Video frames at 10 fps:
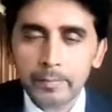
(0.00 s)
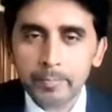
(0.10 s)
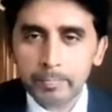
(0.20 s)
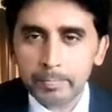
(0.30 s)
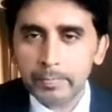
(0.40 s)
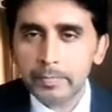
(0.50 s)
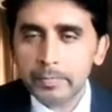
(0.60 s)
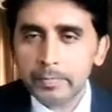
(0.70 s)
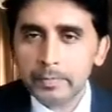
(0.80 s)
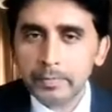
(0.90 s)

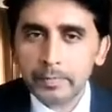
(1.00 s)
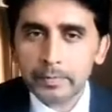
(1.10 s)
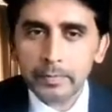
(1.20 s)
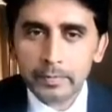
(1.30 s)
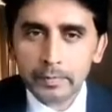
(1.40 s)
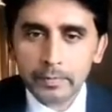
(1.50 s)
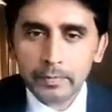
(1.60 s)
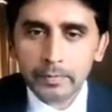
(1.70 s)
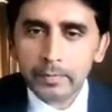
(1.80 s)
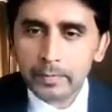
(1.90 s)

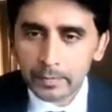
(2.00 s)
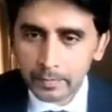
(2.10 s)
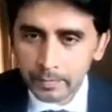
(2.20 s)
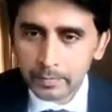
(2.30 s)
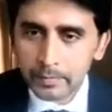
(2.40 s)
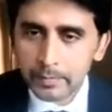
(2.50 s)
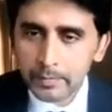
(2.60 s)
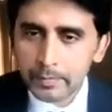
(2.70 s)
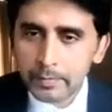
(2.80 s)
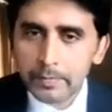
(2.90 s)

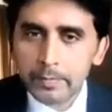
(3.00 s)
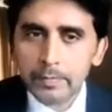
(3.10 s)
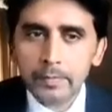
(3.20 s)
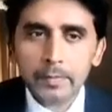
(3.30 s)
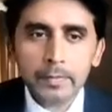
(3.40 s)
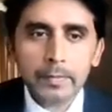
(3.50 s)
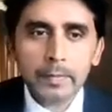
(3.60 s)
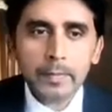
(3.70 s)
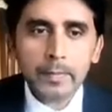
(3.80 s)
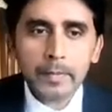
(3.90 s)

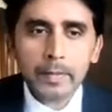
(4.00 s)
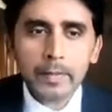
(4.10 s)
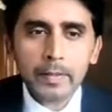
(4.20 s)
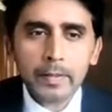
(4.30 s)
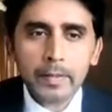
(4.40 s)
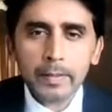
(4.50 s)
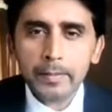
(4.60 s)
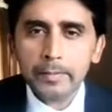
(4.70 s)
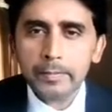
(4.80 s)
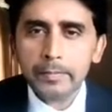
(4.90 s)

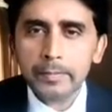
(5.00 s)
The person shown says nothing.